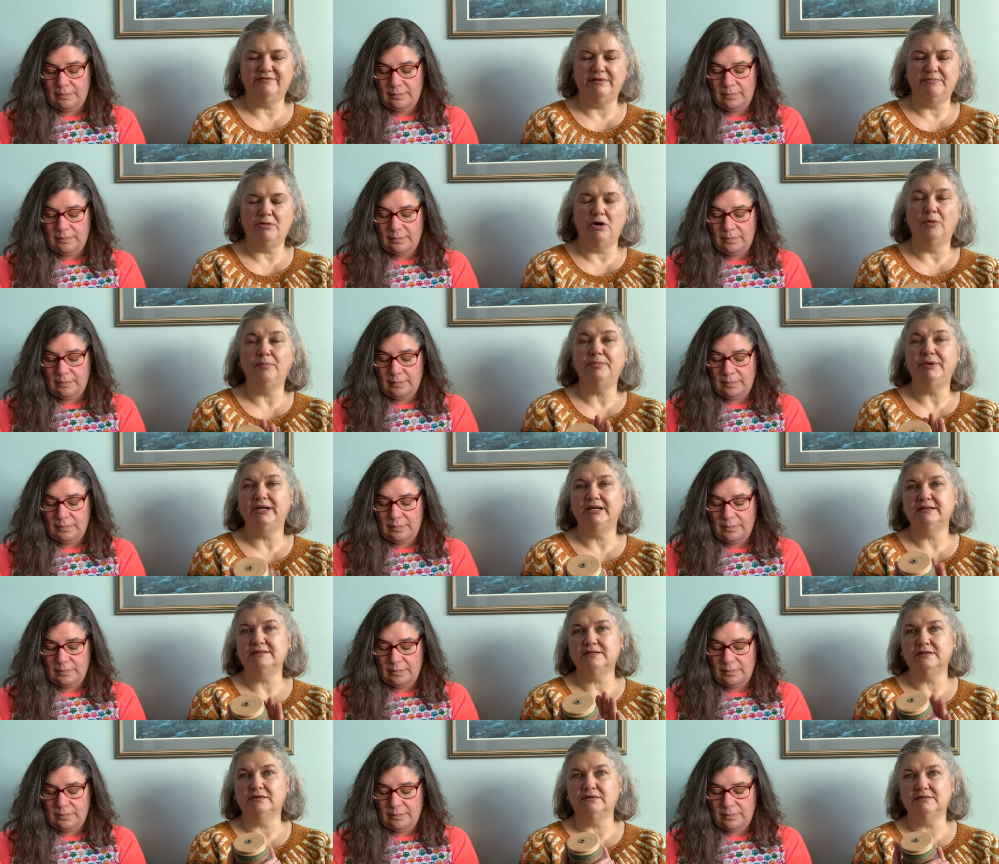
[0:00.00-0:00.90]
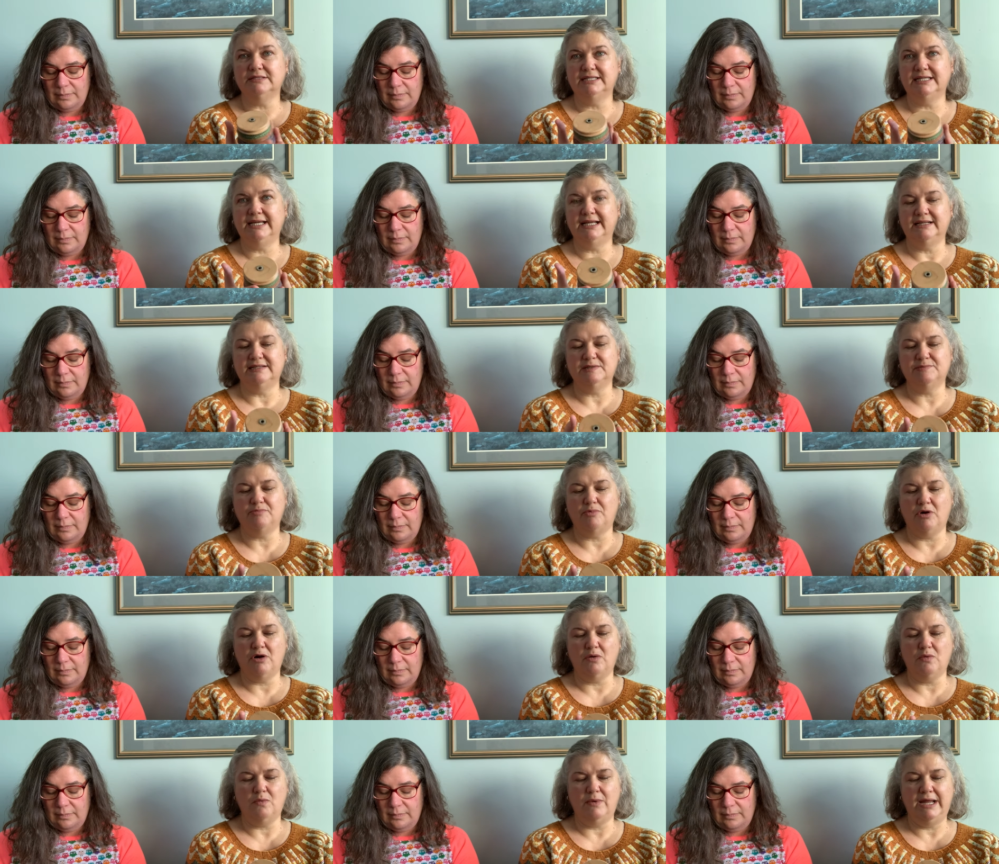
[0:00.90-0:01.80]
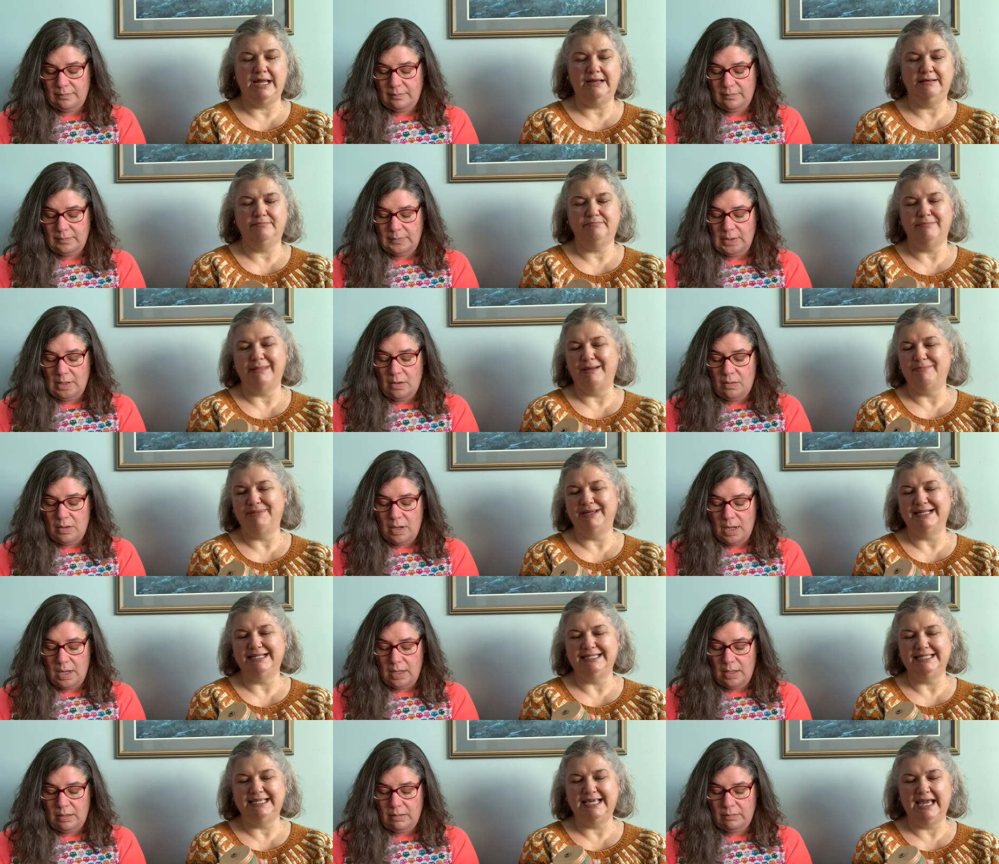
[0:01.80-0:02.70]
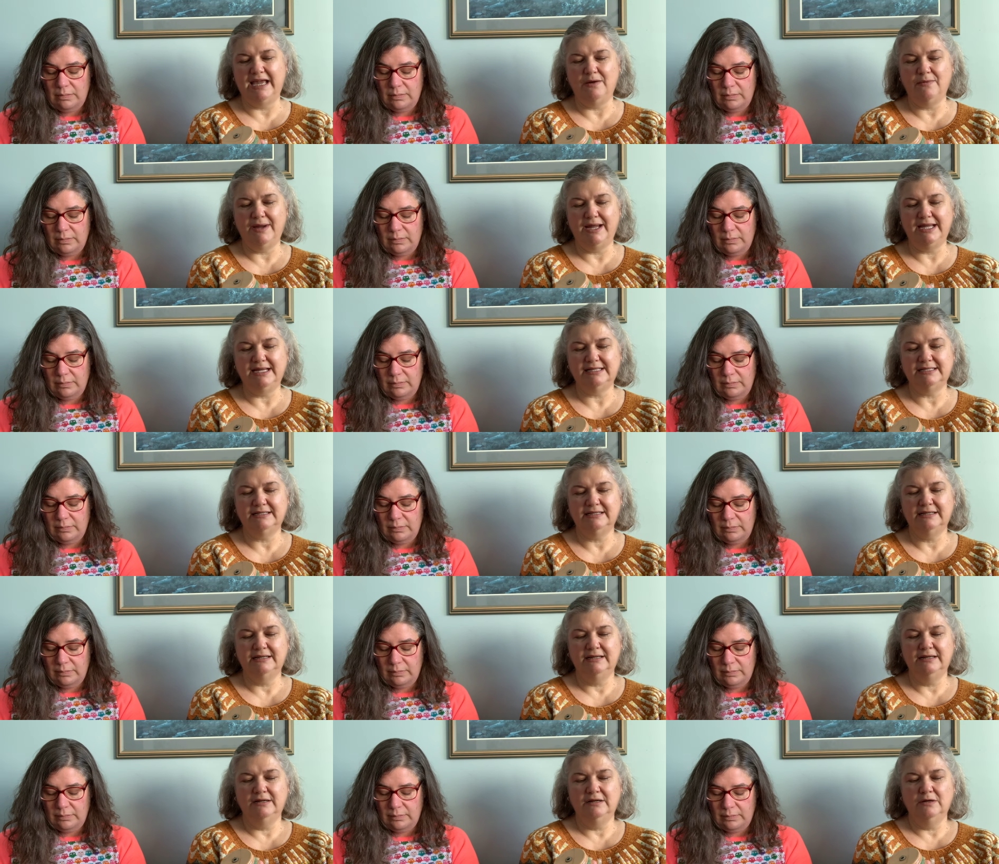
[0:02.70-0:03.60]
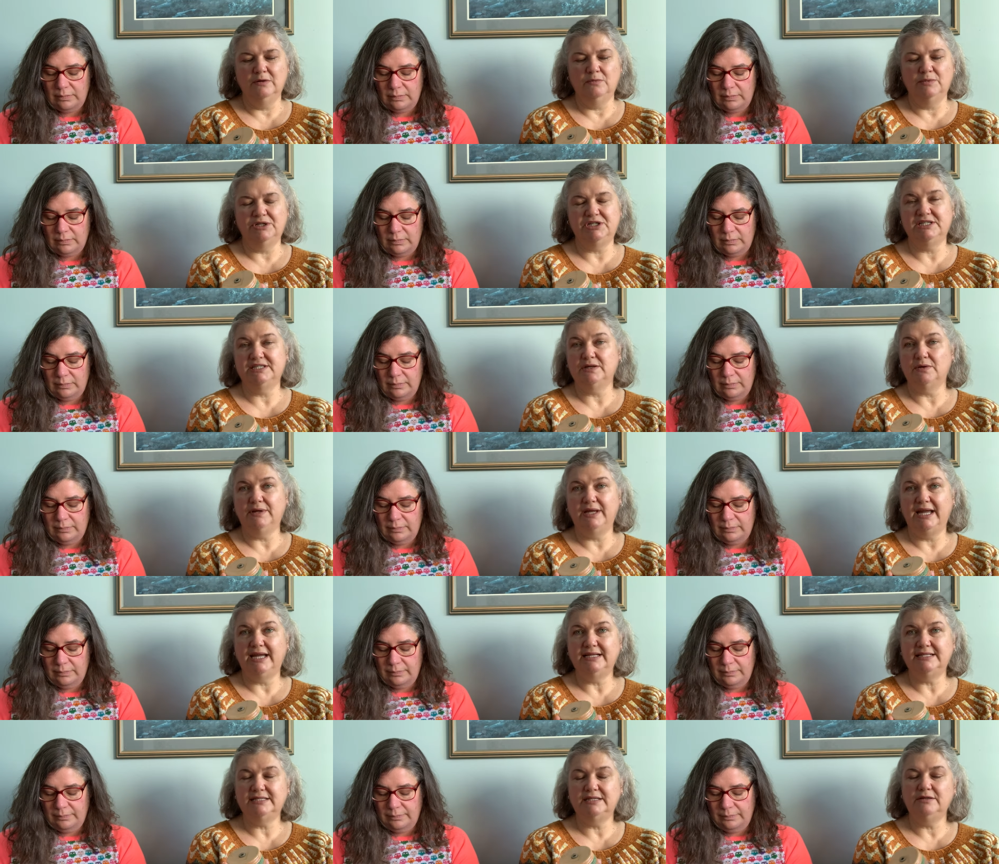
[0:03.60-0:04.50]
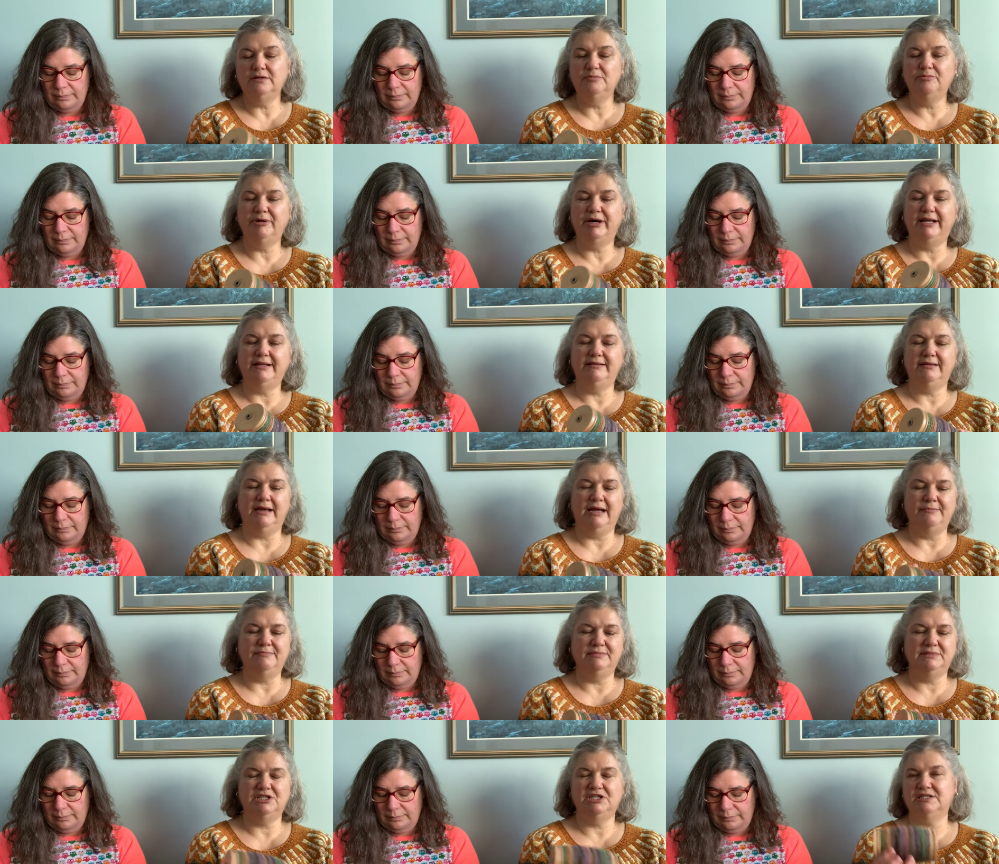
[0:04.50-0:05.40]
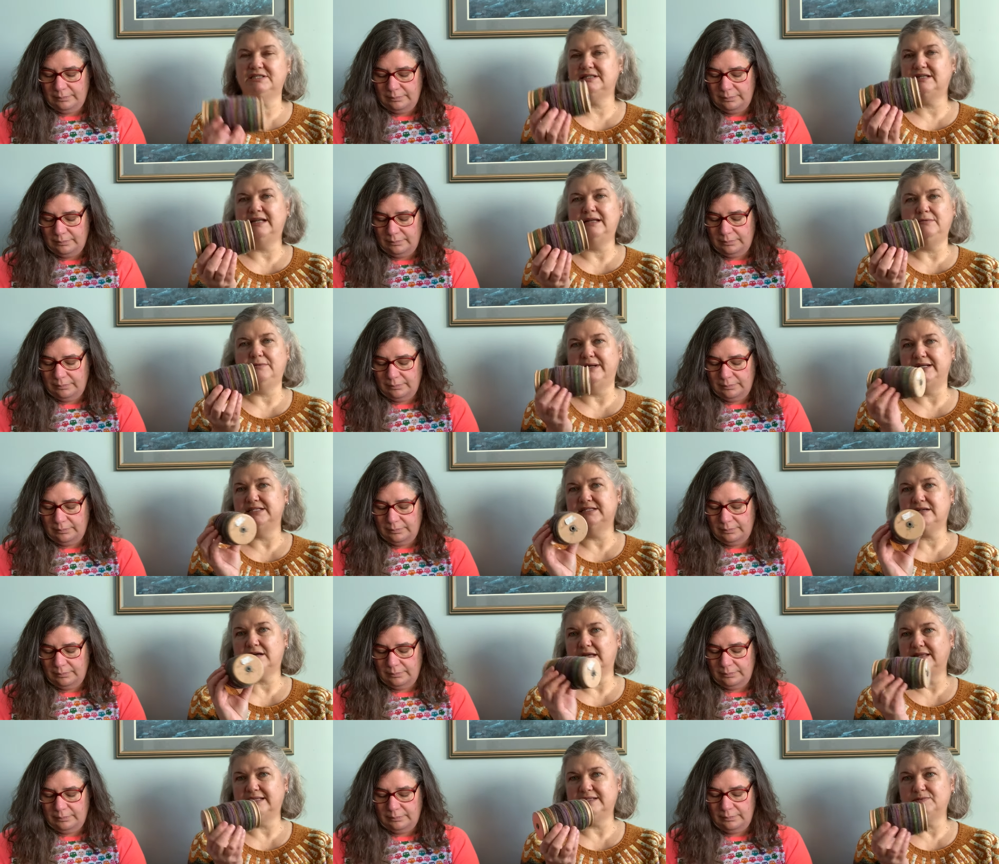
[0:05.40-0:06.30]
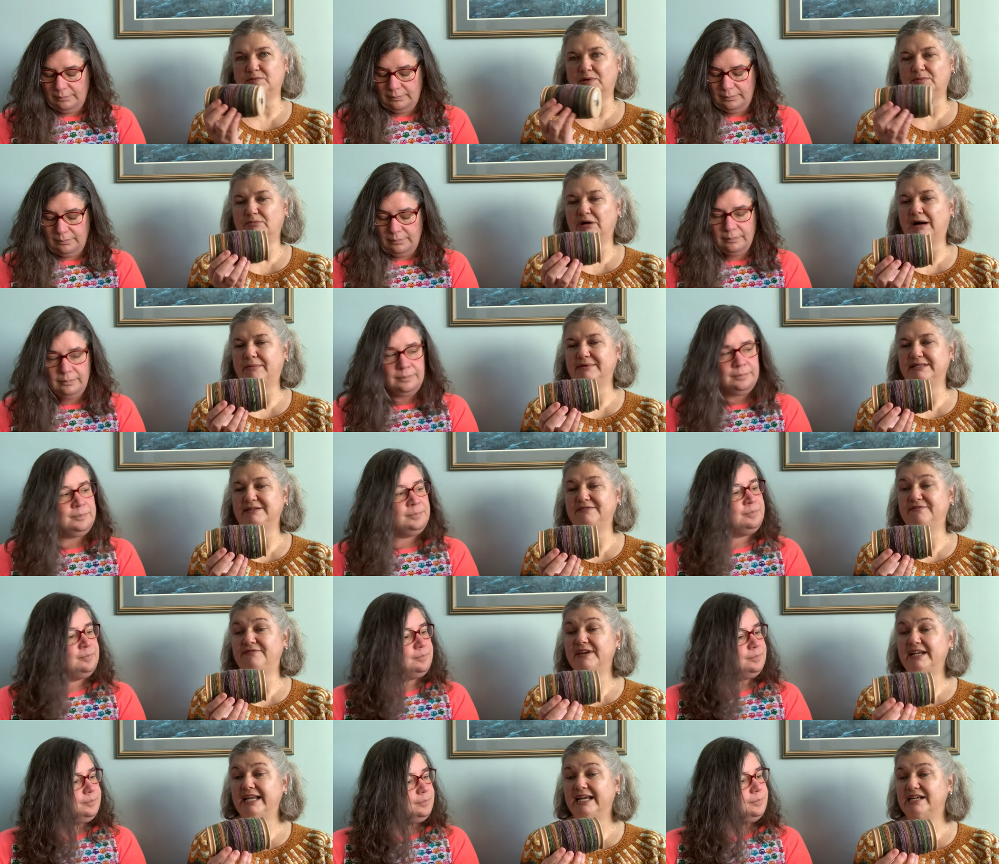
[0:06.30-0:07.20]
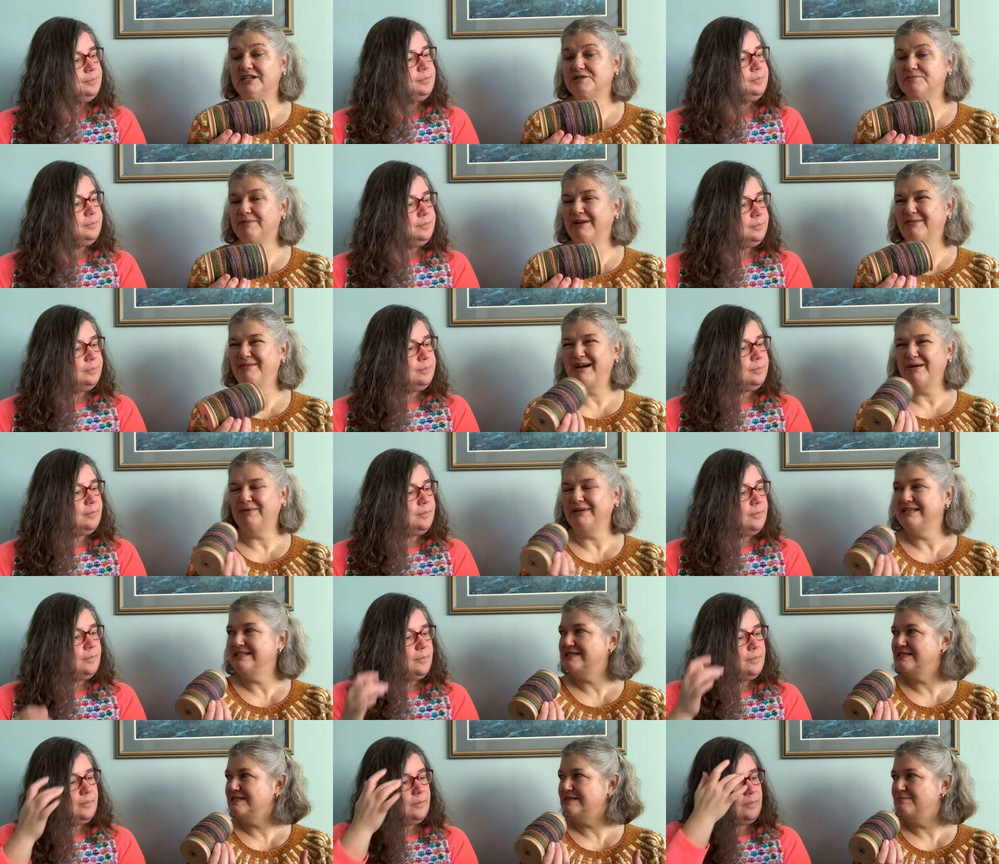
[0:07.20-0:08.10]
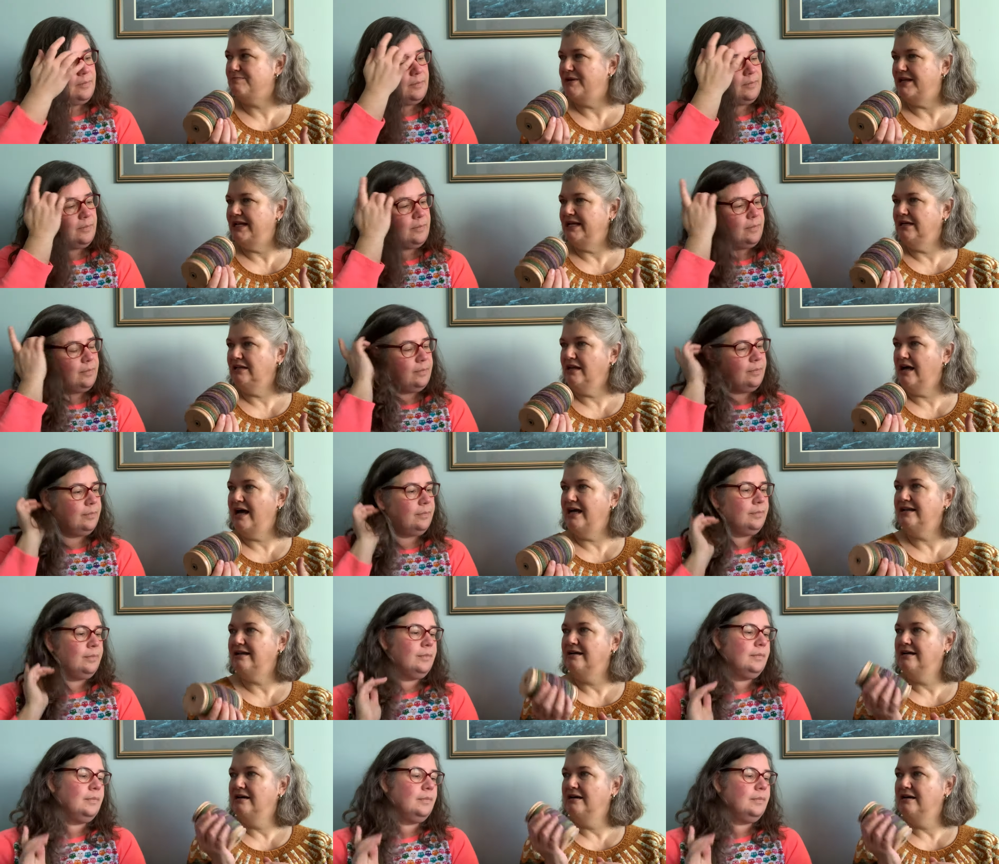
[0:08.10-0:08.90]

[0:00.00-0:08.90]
Speaker 1: I'm hoping so to get a sport weight, might okay. be a DK weight, which is okay too. But I'm just, anyway, I just got this one bobbin finished, but I'm not really spinning a lot.